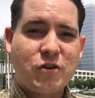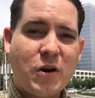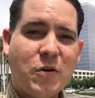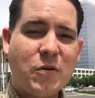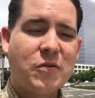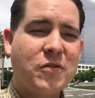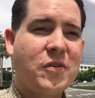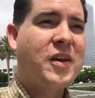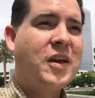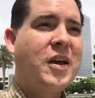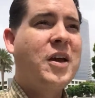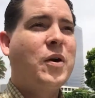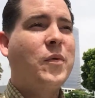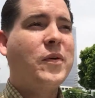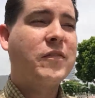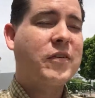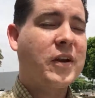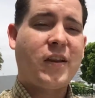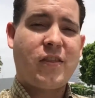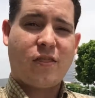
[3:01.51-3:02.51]
shows.
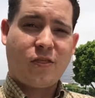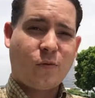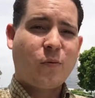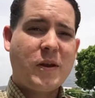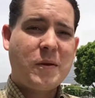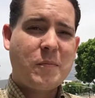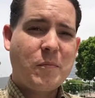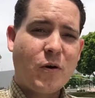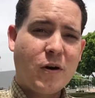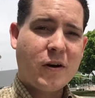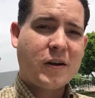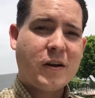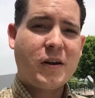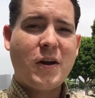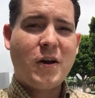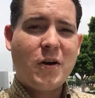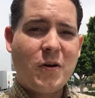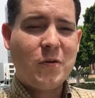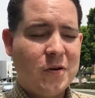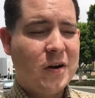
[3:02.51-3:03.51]
We've got 3 more to
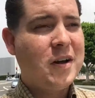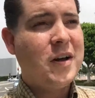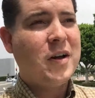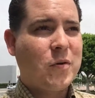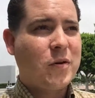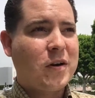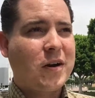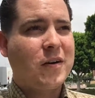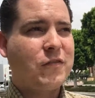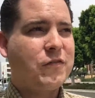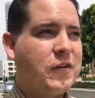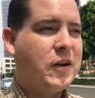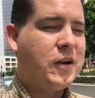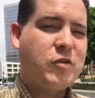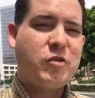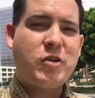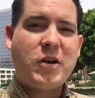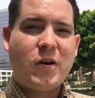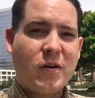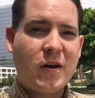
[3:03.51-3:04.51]
go. We're gonna
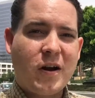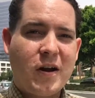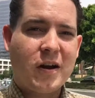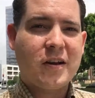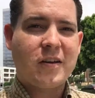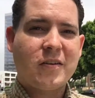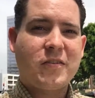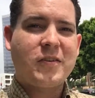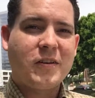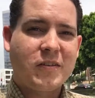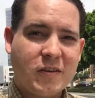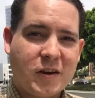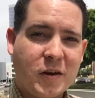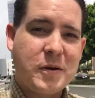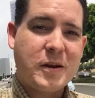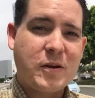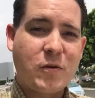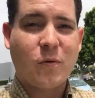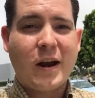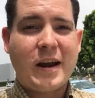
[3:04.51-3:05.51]
finish out August. It's gonna
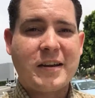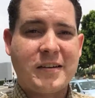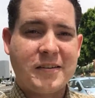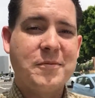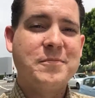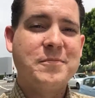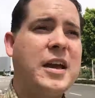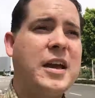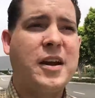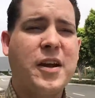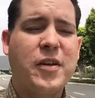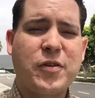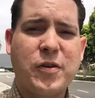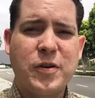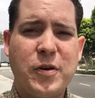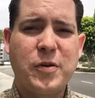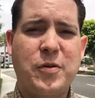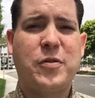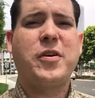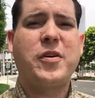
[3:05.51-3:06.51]
be great. In other
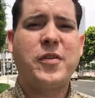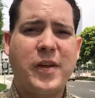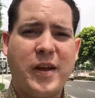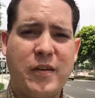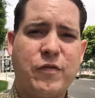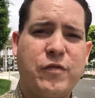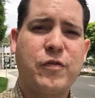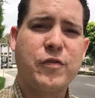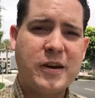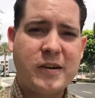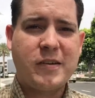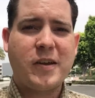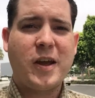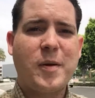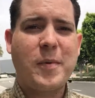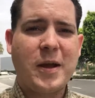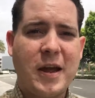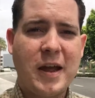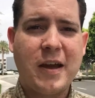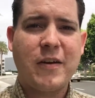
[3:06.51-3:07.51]
news, all that free
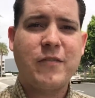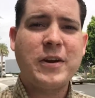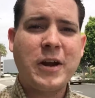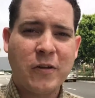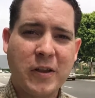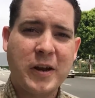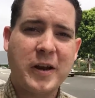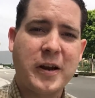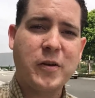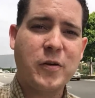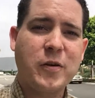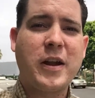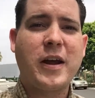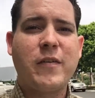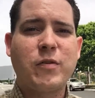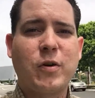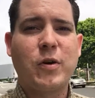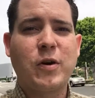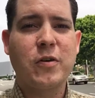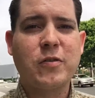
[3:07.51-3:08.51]
time I have now that I don't
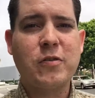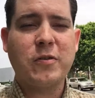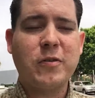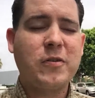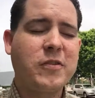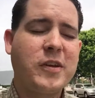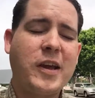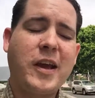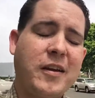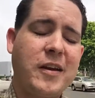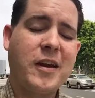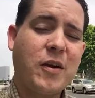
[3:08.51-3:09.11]
have rehearsals, yeah,